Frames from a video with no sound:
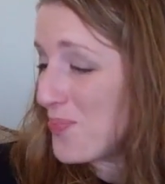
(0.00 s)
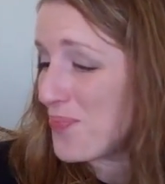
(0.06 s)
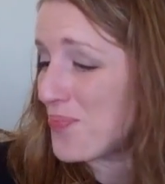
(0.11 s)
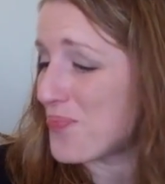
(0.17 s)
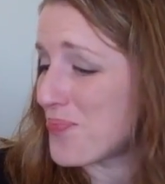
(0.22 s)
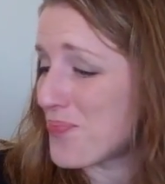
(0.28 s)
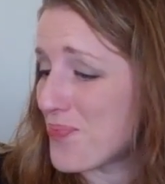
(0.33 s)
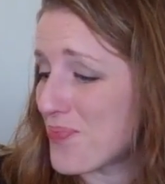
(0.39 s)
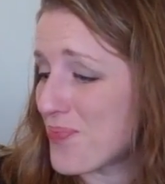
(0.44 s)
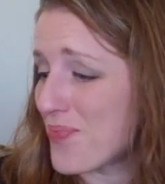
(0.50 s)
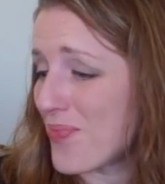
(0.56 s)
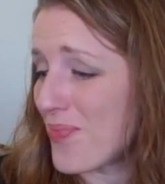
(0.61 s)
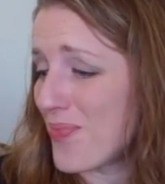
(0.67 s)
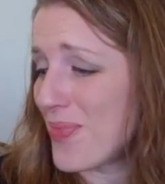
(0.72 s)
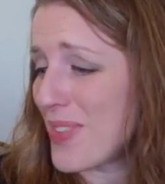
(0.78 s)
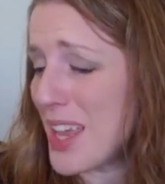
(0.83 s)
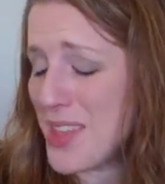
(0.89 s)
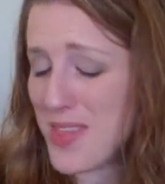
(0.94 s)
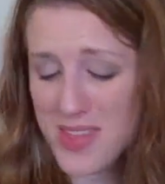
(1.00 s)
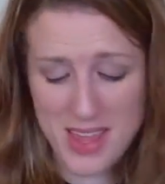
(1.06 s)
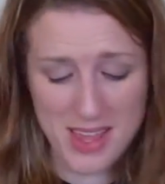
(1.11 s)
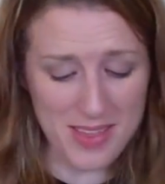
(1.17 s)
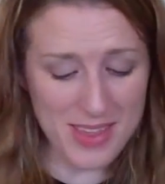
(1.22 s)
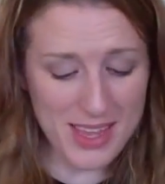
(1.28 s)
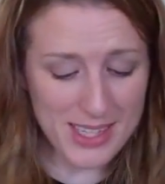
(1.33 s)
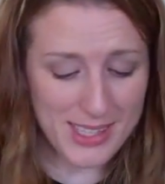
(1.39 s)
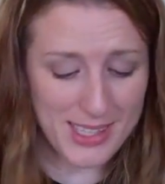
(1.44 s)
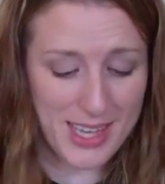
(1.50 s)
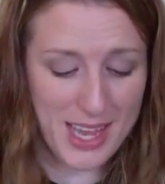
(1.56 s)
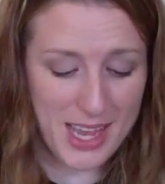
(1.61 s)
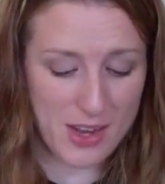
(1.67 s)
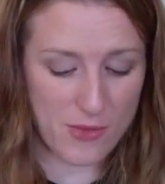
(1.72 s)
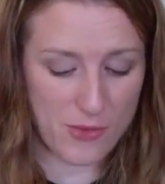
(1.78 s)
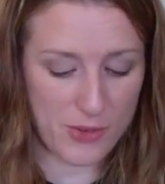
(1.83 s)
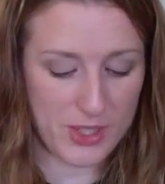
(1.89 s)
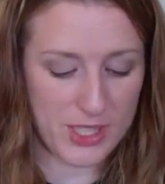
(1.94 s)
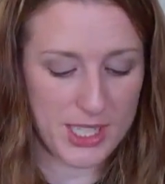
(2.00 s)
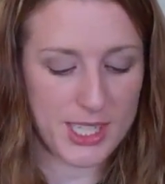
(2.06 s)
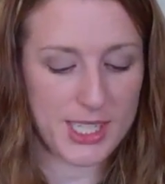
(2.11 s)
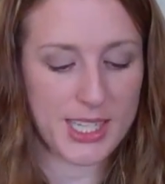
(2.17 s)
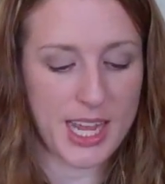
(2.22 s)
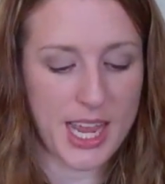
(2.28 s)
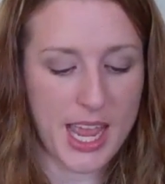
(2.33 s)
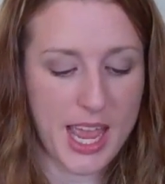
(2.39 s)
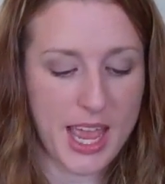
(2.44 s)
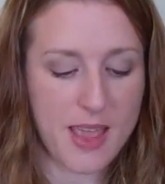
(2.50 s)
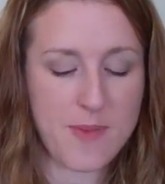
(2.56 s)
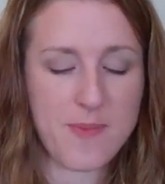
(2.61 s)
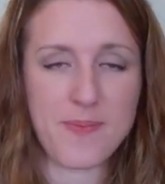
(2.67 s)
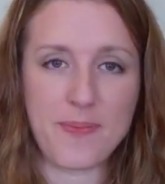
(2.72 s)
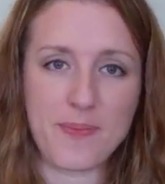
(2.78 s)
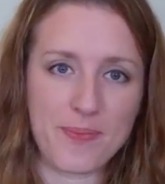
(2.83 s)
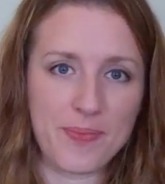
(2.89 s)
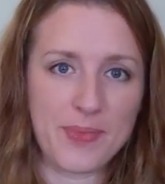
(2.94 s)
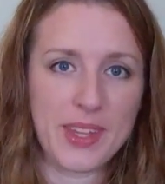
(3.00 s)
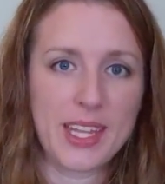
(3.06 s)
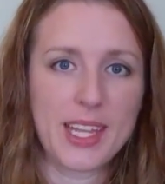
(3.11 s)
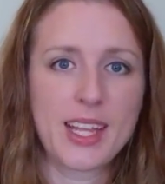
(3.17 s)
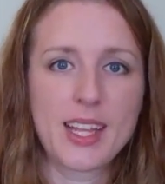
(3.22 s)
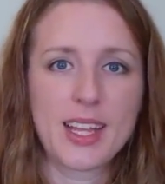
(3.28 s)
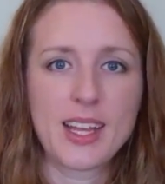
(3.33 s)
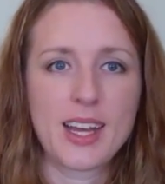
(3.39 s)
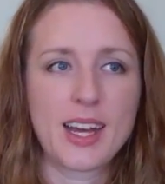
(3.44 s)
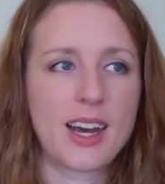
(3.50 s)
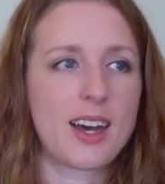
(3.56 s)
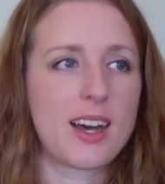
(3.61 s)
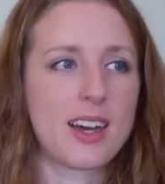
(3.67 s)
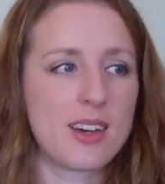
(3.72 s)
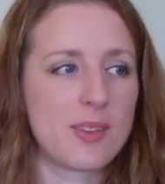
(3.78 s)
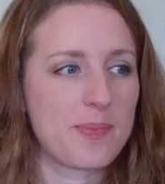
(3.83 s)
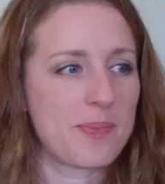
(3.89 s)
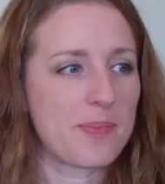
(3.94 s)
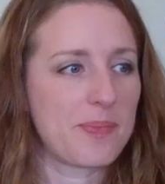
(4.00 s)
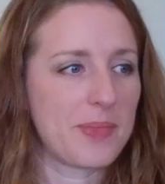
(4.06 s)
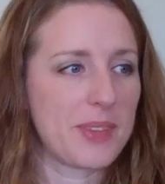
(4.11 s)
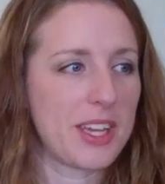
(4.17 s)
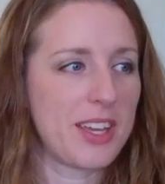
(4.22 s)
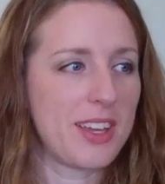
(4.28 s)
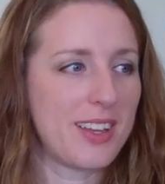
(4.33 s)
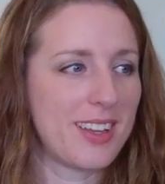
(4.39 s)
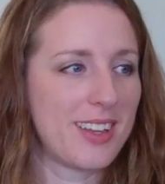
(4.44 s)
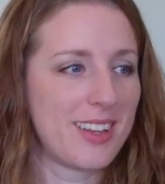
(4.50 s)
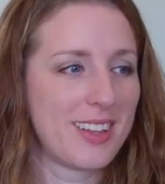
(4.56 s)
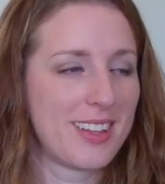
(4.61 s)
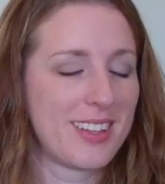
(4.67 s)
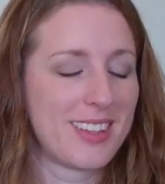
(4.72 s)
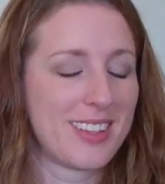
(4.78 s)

So I think that's it for today. I'm